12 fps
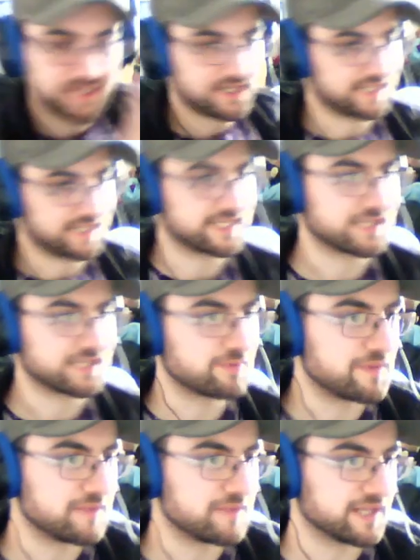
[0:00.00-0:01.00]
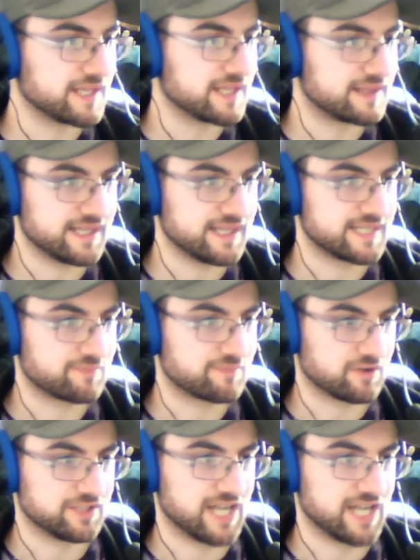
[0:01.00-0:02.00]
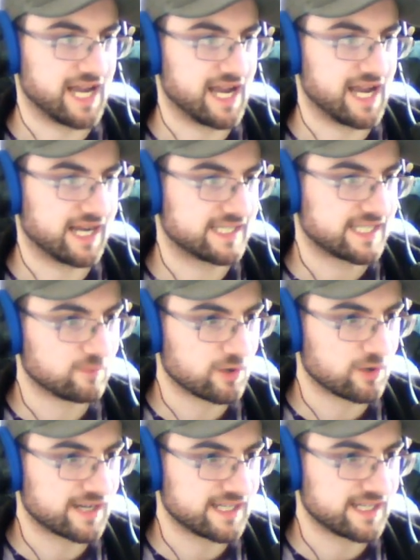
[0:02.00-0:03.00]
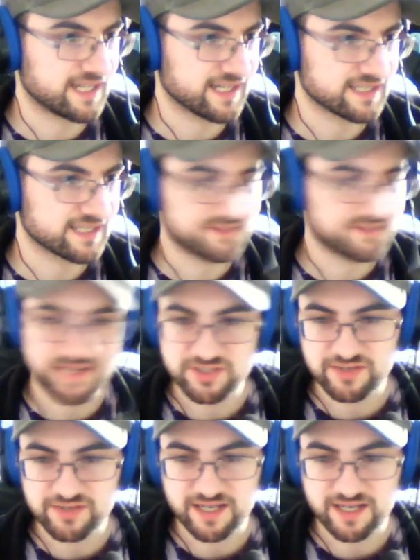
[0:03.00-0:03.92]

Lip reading: As such, we've been building this project. Working title adventuring?